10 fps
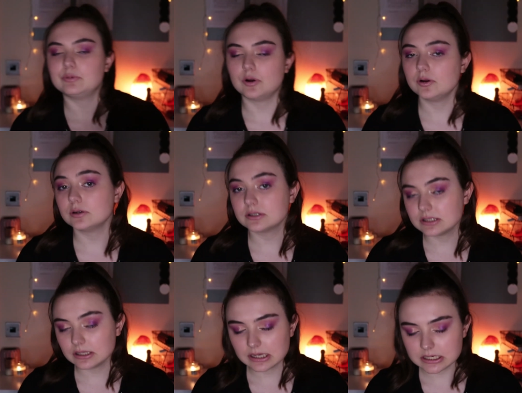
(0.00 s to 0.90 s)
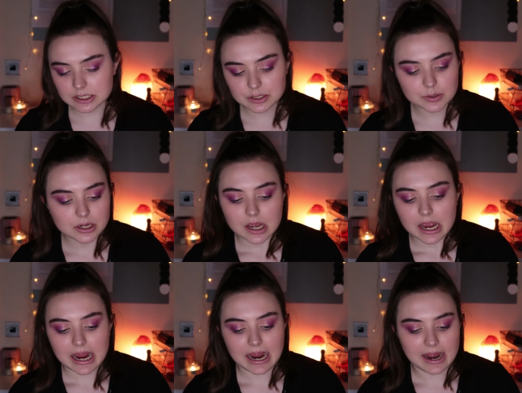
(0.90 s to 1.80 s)
products that they do,
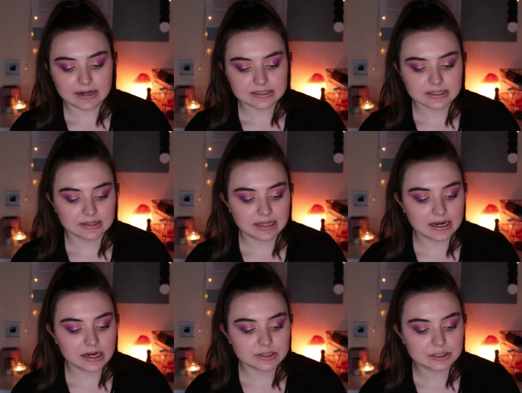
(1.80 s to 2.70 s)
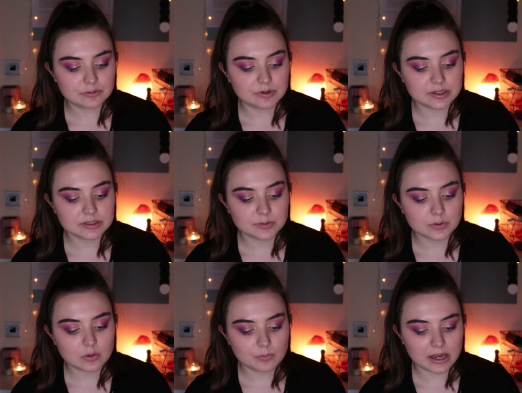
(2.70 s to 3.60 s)
and they do
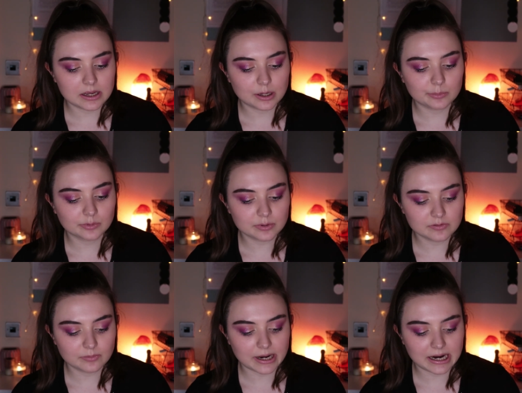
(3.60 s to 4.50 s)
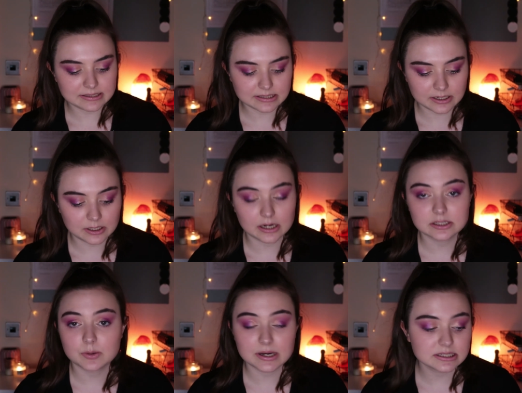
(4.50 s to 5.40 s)
reusable makeup remover pads, and you get
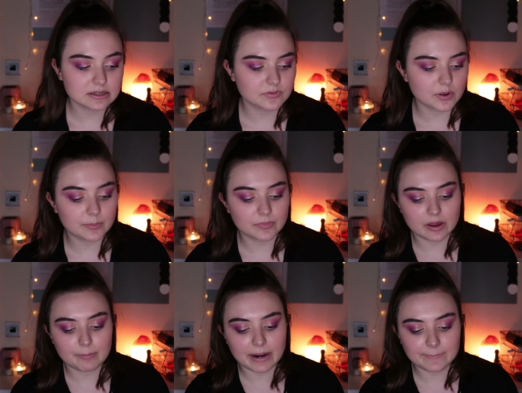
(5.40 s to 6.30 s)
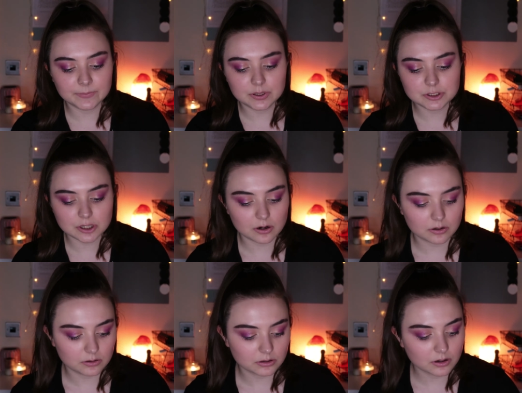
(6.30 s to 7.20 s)
20 of them. They're bamboo
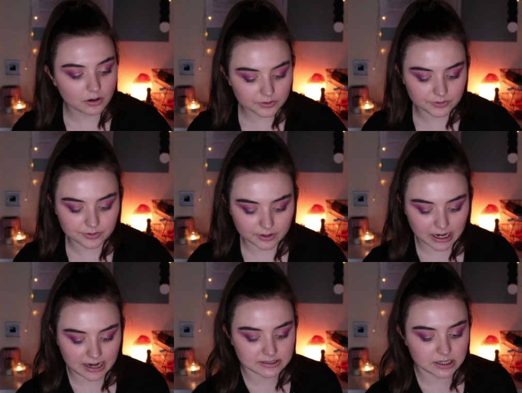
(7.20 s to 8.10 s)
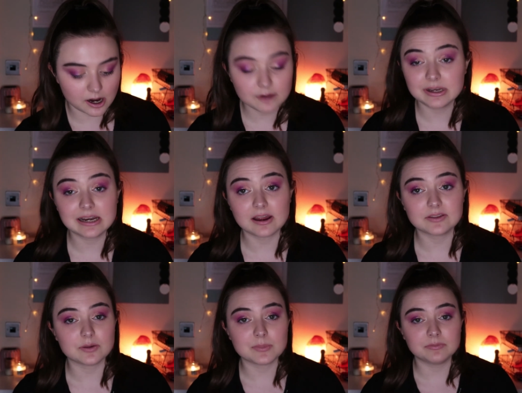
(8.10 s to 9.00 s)
charcoal cotton, and I really like
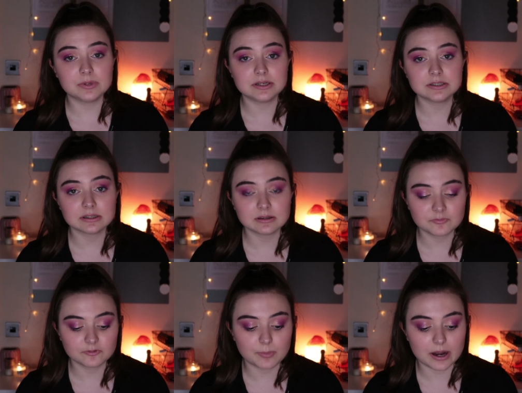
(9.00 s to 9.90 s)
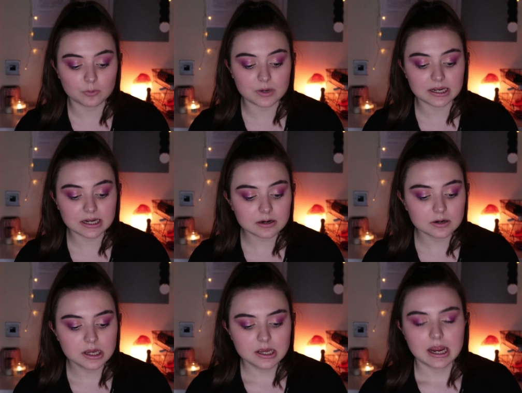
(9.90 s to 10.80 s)
them. I've been using them for about a week now,
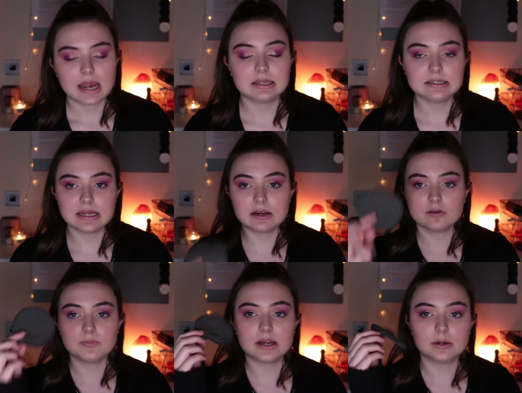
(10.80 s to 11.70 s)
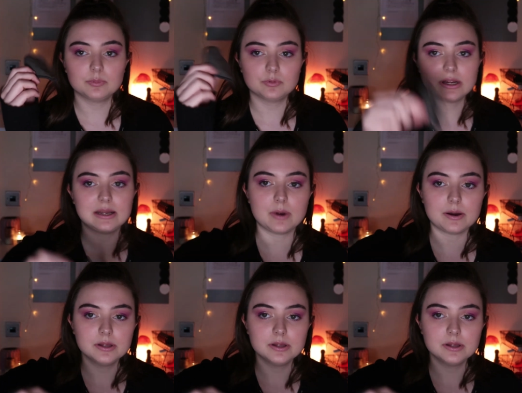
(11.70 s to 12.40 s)
and they take off makeup really well.